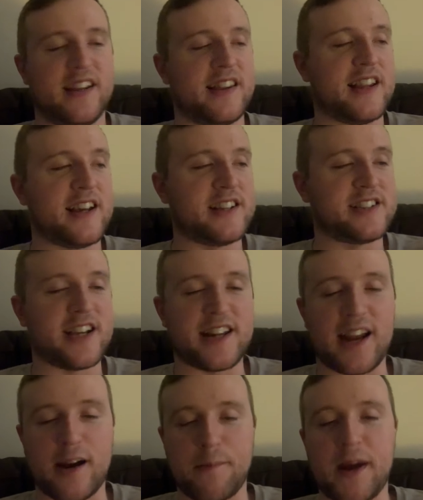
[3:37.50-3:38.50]
they said
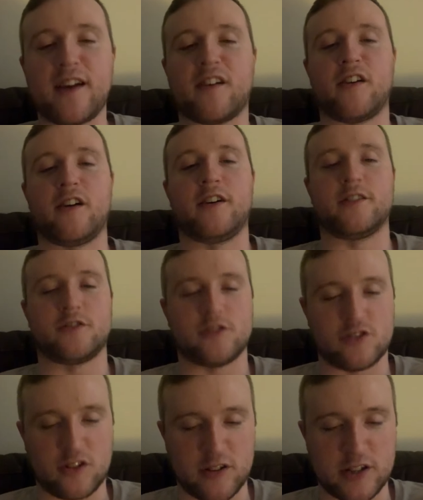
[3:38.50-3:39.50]
their main focus
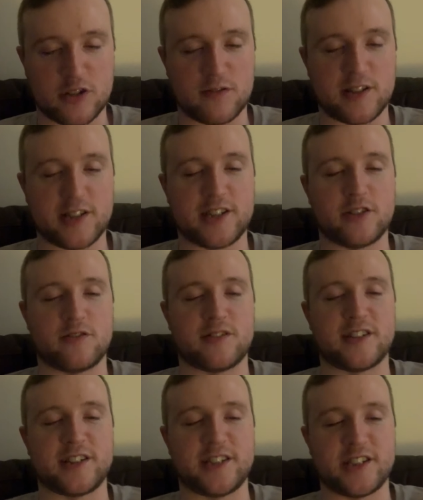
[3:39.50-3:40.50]
was on the
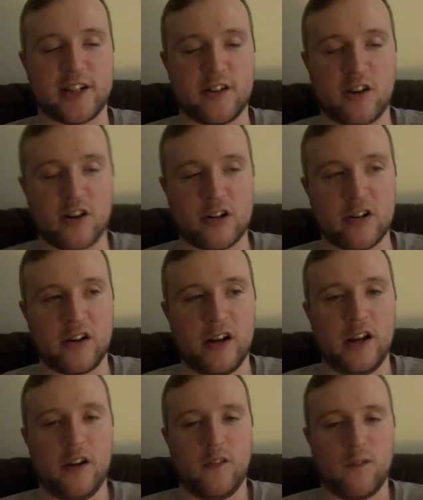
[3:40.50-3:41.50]
2022 car,
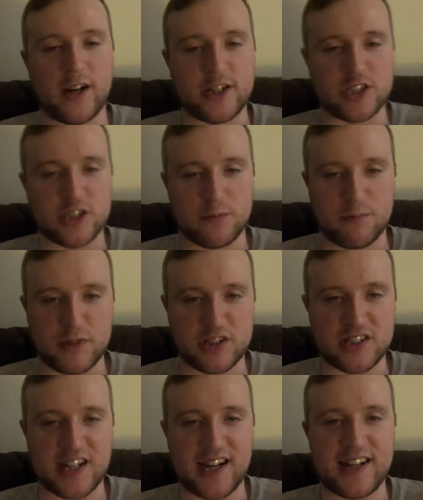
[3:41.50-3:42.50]
which
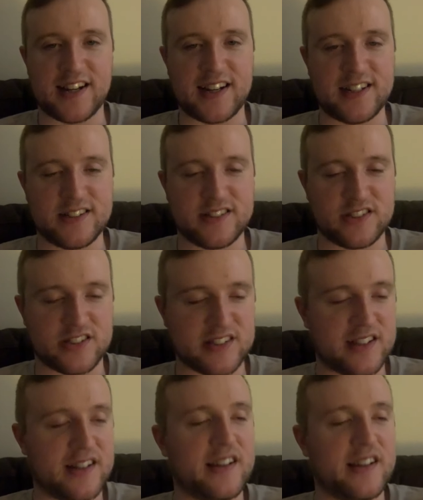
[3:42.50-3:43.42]
Mercedes,